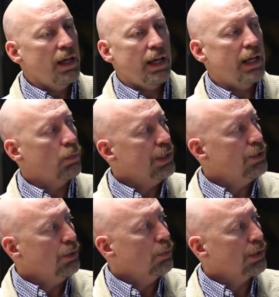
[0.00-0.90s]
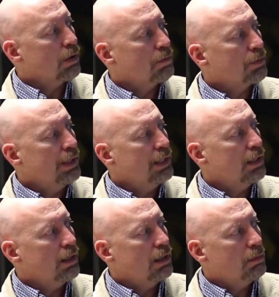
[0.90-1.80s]
And we do. We're offering,
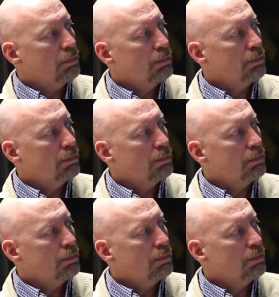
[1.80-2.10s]
by